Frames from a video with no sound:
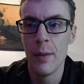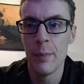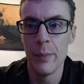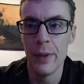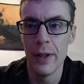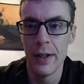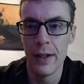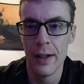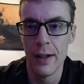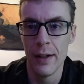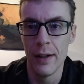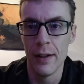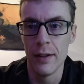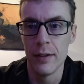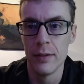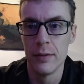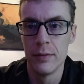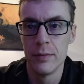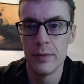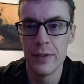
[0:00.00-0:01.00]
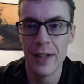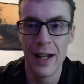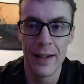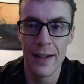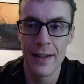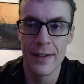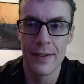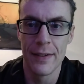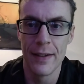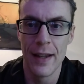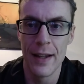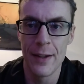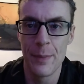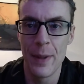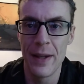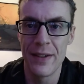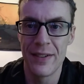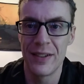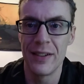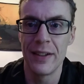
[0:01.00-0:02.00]
But yeah, that's
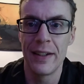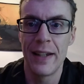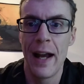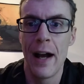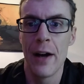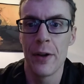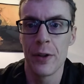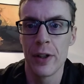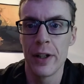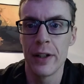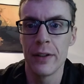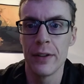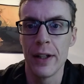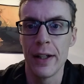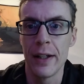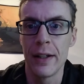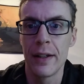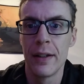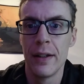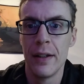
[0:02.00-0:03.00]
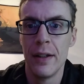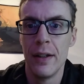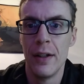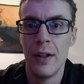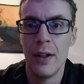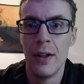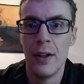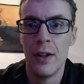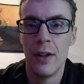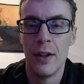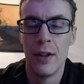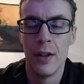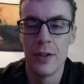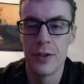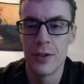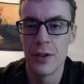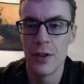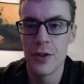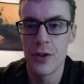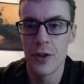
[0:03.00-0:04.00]
basically countering. Like,
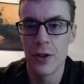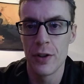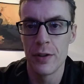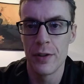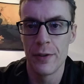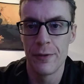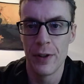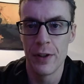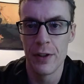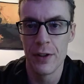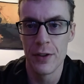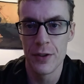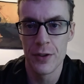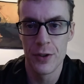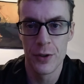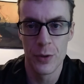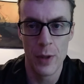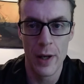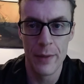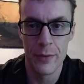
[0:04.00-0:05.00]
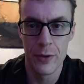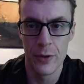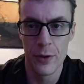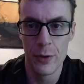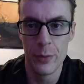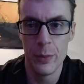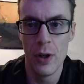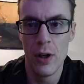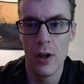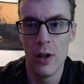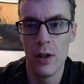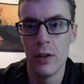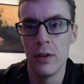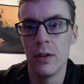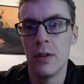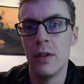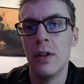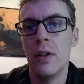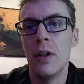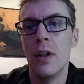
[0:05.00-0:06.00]
as soon as your defender swipes for the
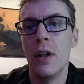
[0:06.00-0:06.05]
ball,